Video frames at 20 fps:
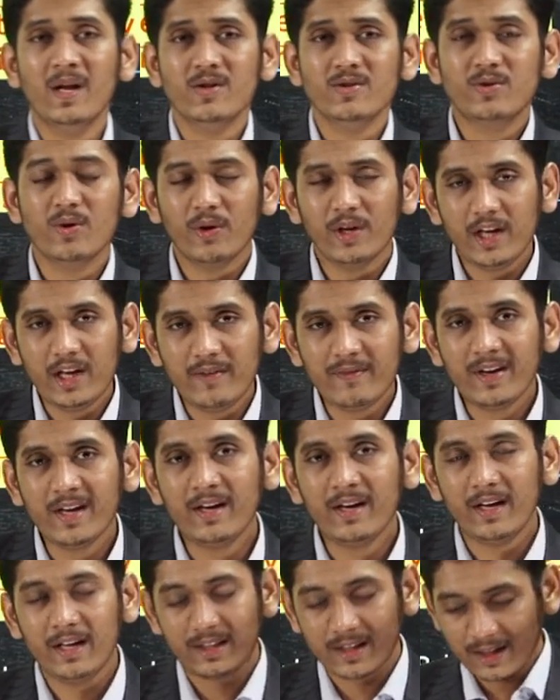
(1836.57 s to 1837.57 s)
So
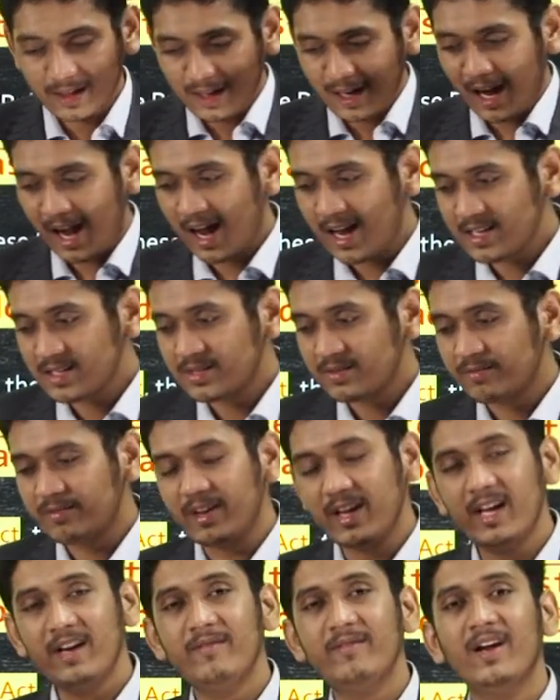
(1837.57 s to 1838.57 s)
even in the class
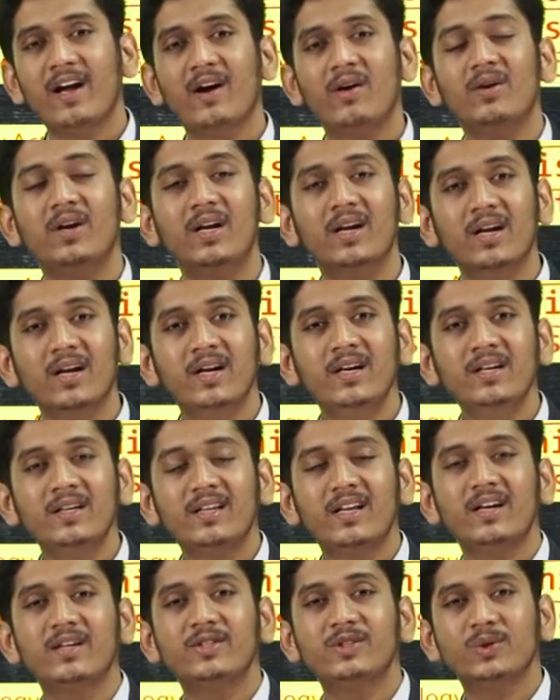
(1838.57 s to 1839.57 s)
where we have learned
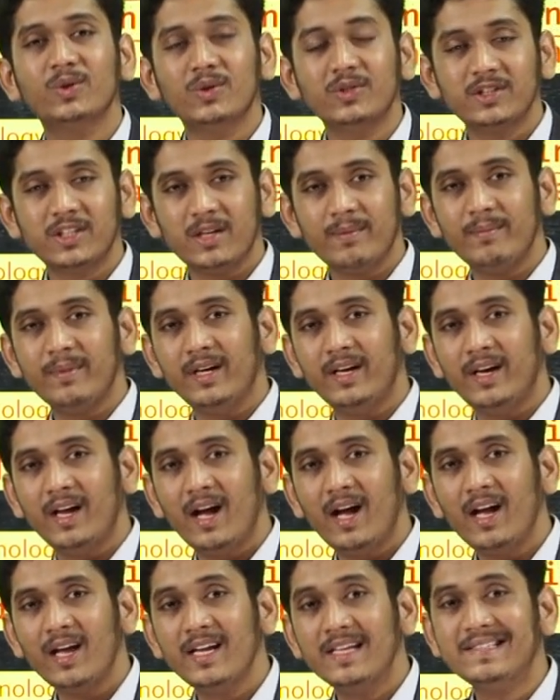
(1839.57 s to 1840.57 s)
that social
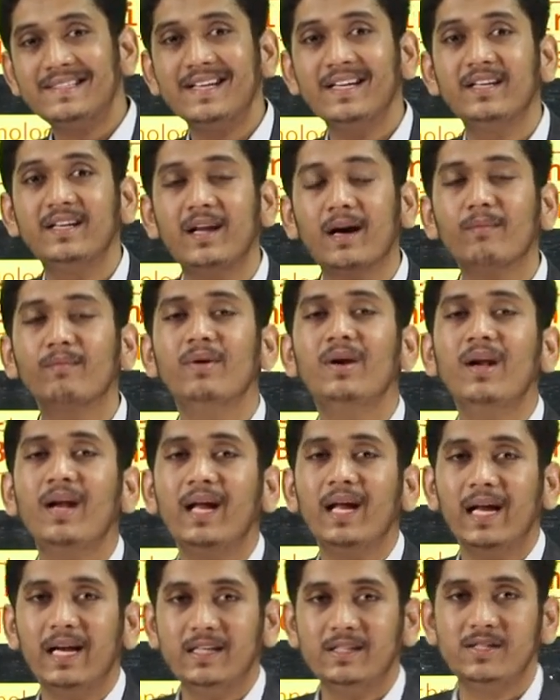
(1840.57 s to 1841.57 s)
media is a
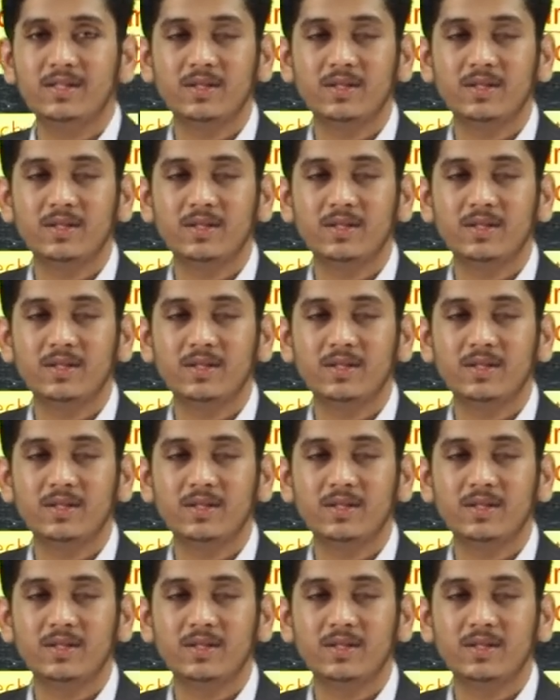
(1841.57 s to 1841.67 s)
double-edged